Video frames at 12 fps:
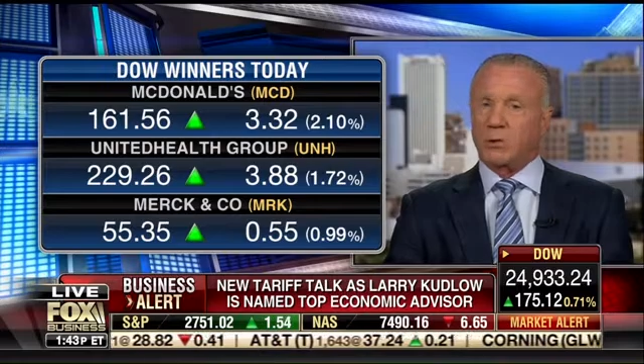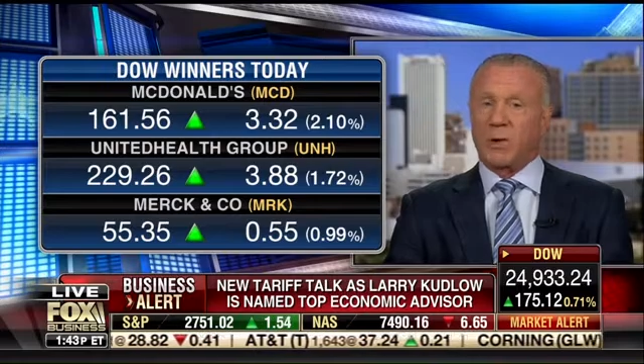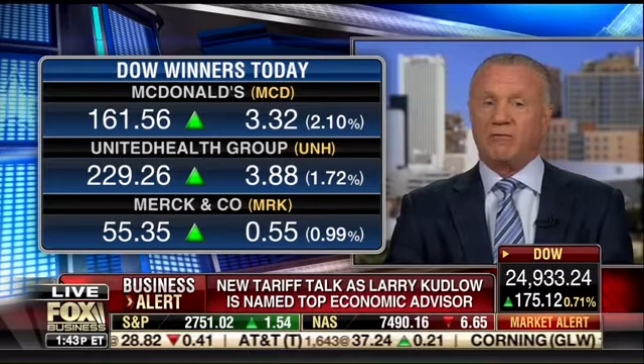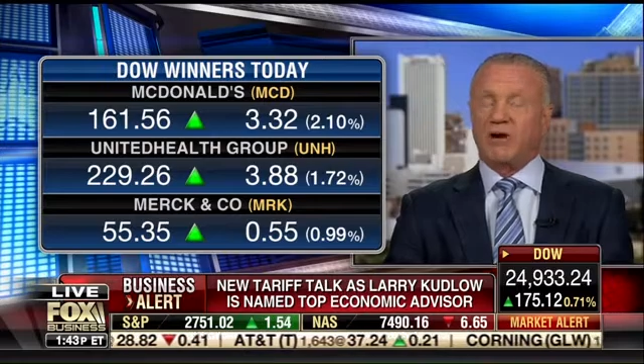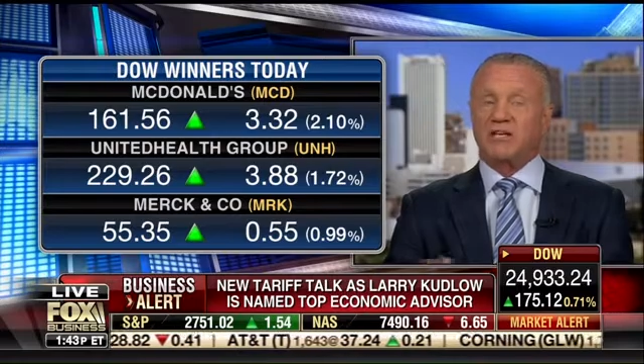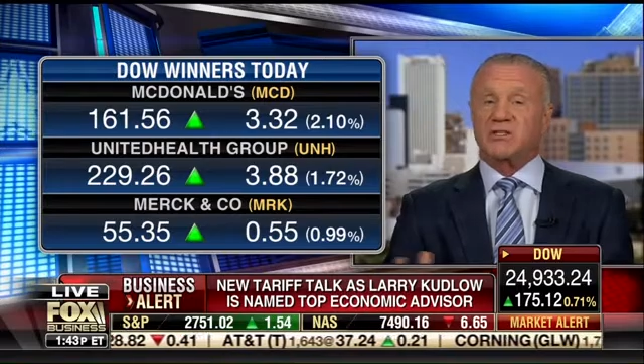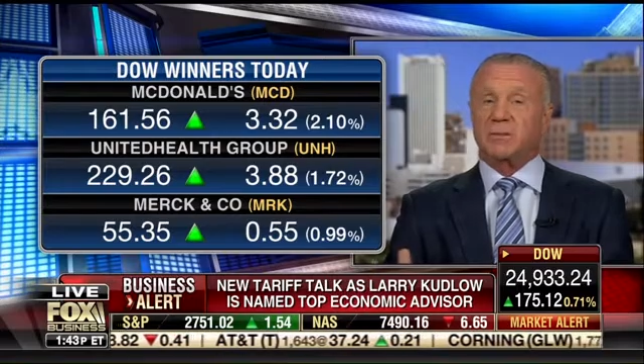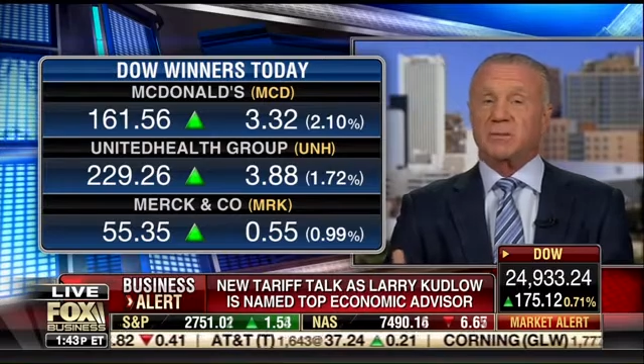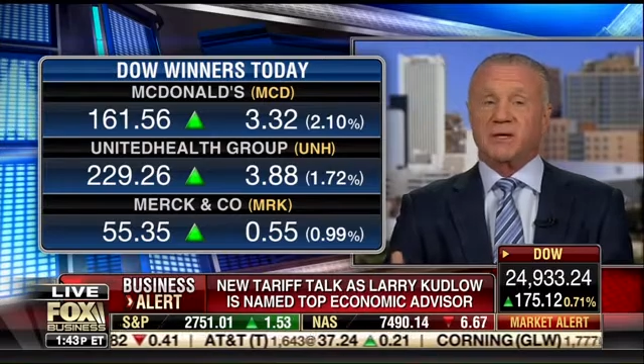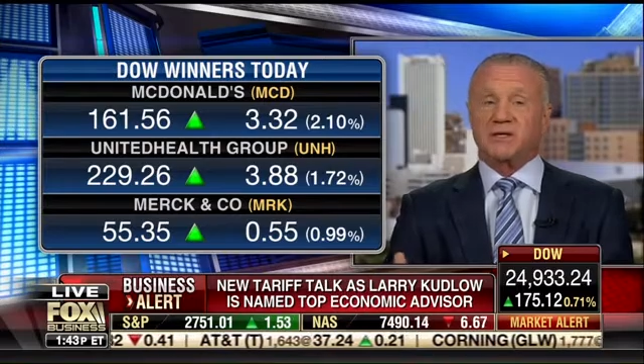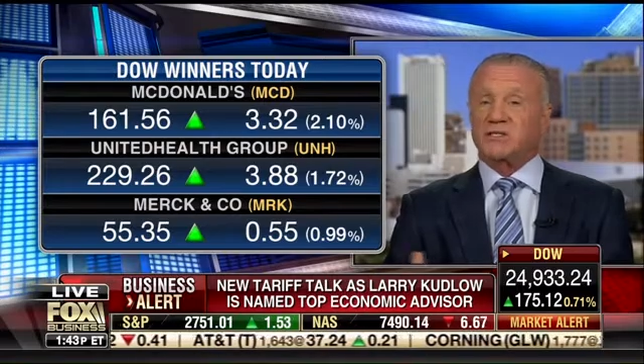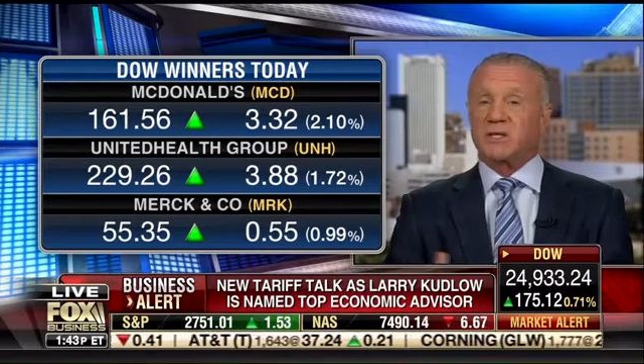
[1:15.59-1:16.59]
Whoever has the
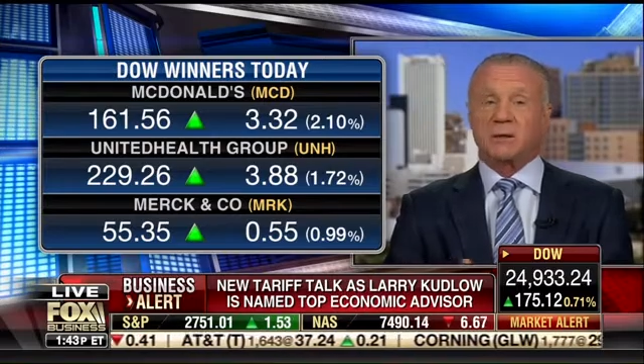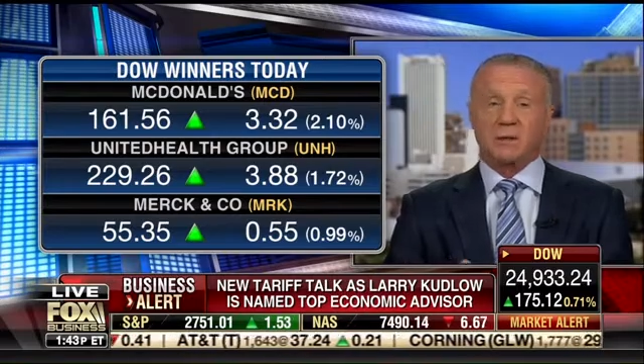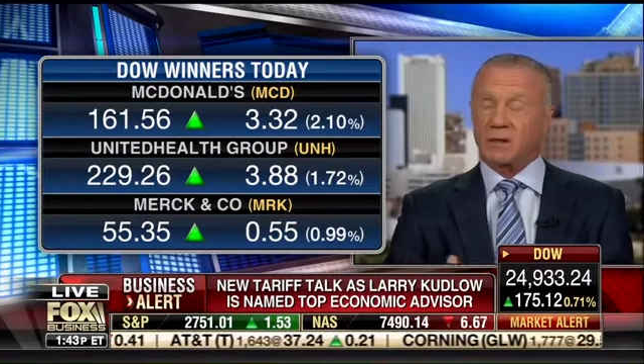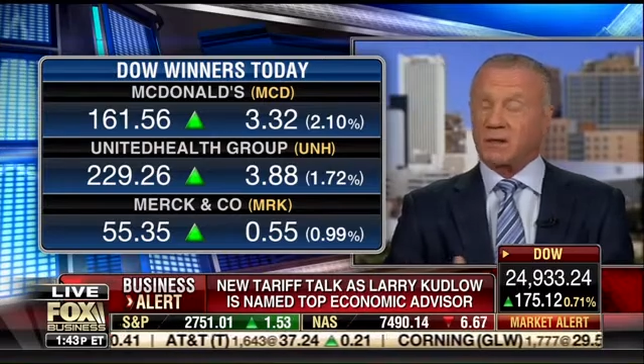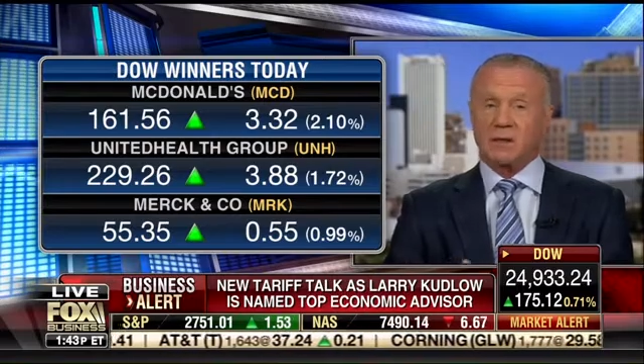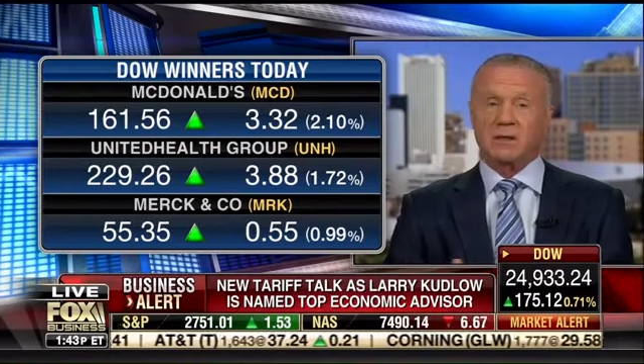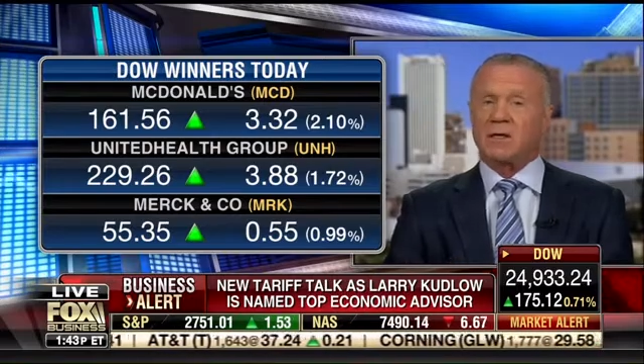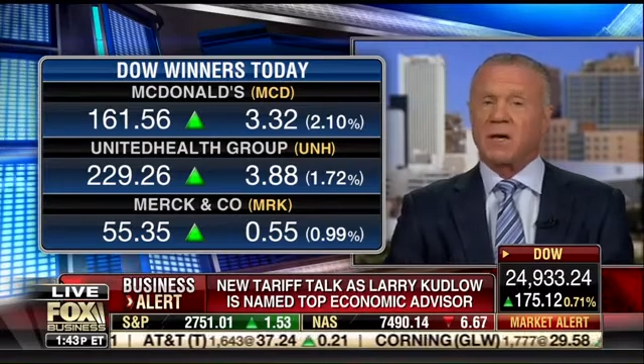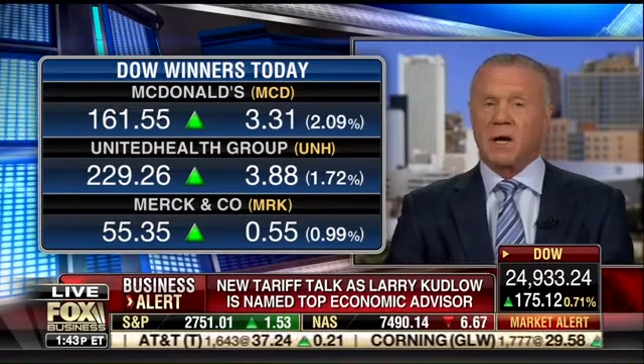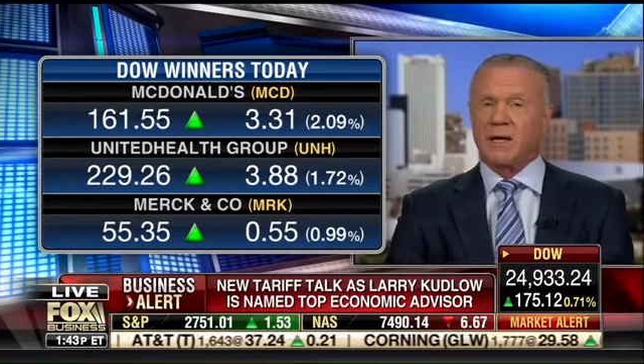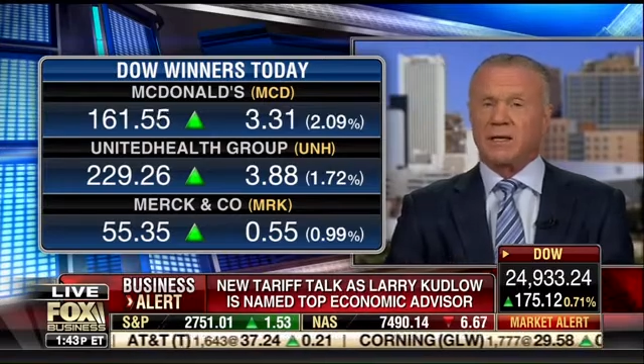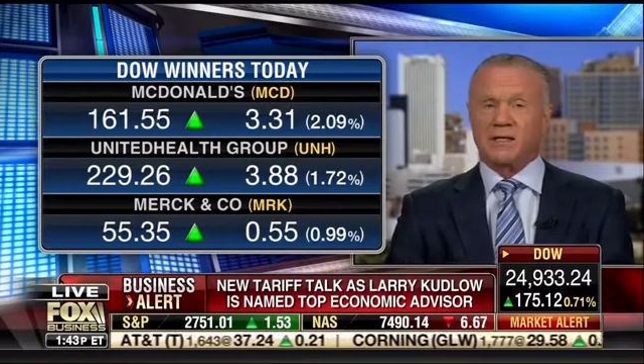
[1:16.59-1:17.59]
biggest
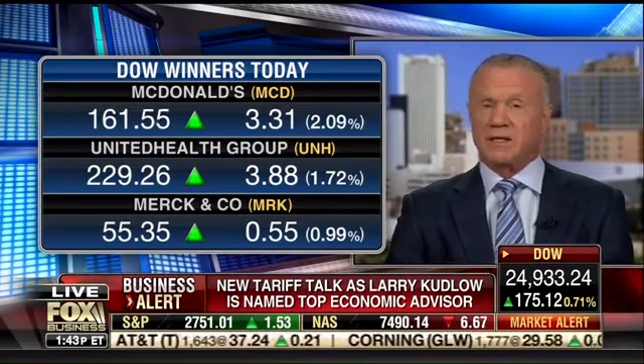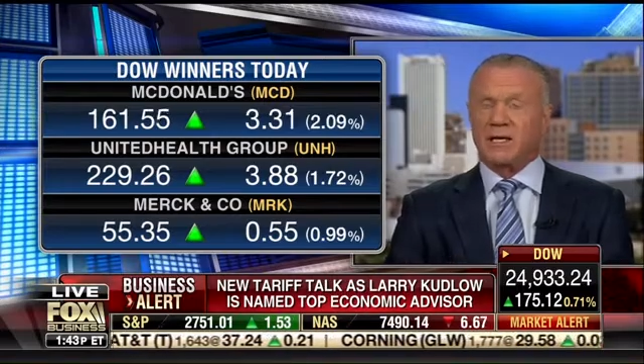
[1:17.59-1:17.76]
gun